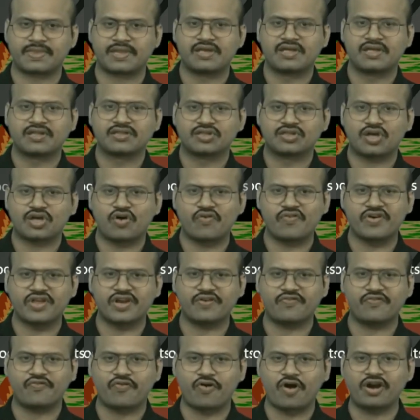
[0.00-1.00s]
Now when a
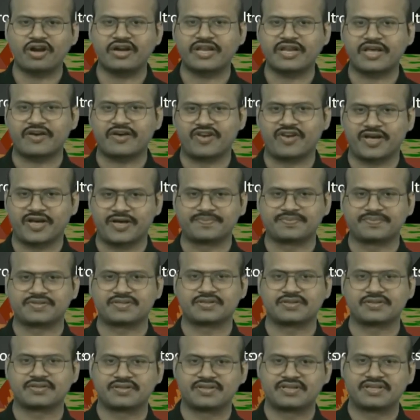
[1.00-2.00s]
fault
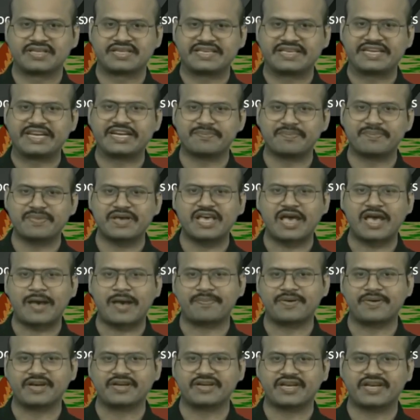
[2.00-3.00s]
develops, it may
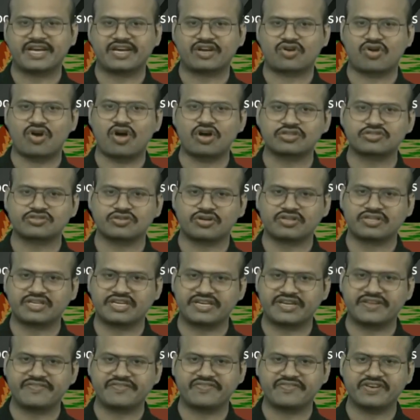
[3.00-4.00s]
happen that rocks on the
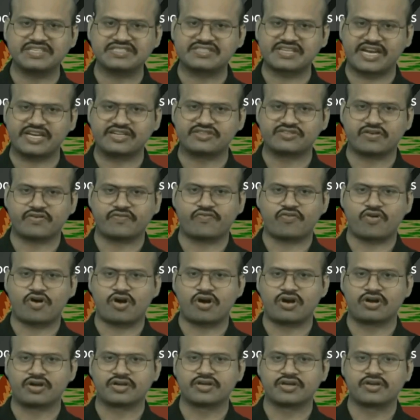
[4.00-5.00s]
different sides of
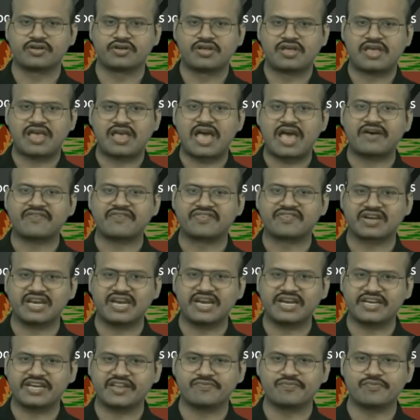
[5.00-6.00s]
fault have
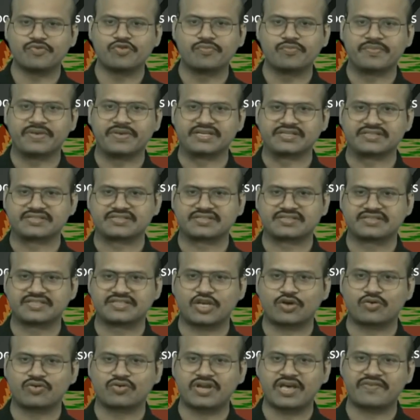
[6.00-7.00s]
relative movements.
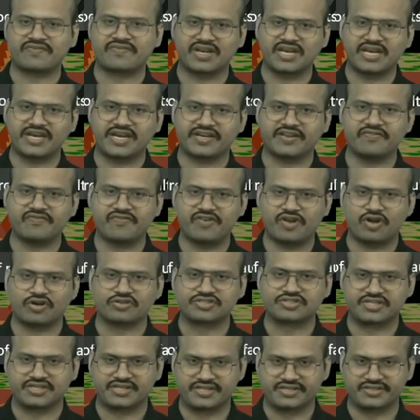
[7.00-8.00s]
They could have relative
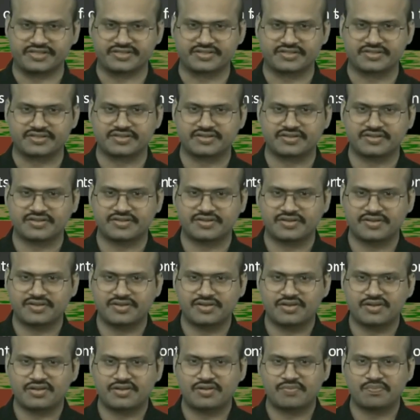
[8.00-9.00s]
velocities.
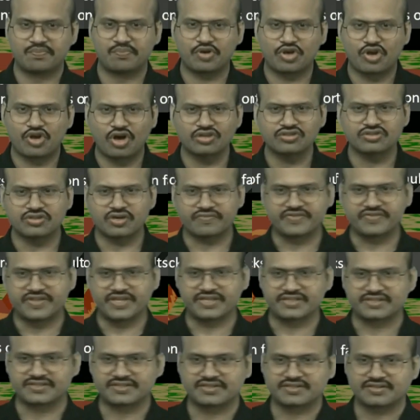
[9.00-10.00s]
Because of
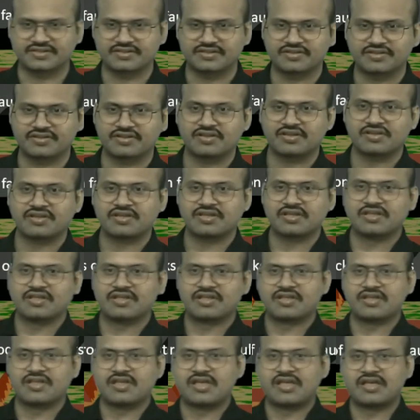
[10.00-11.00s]
this,
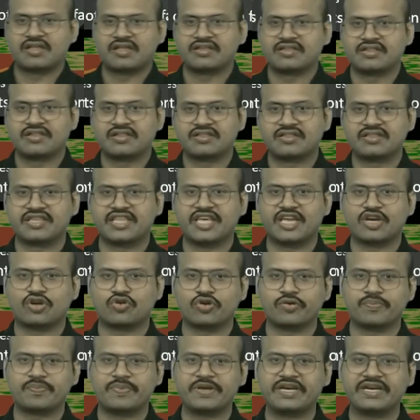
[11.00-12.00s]
there
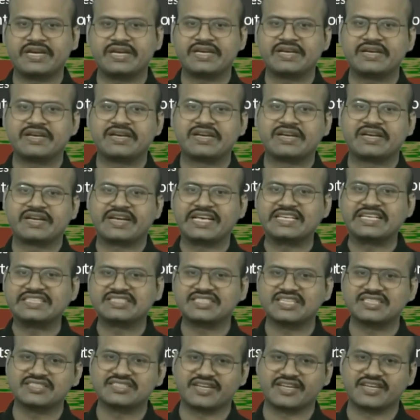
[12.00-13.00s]
could be
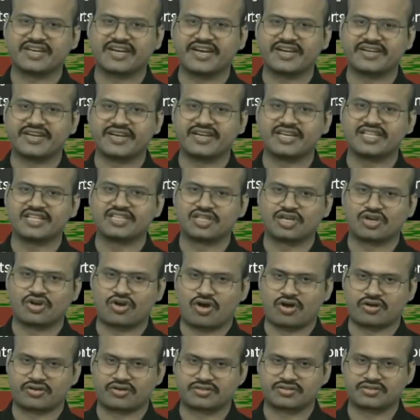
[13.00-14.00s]
tension generated in the
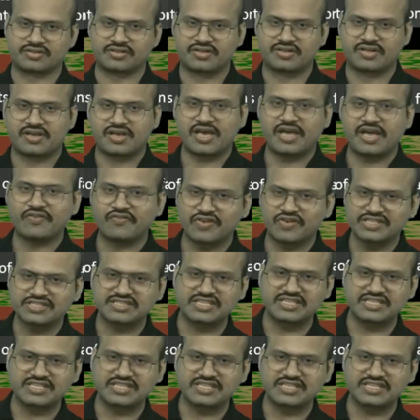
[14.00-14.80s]
rocks, and once this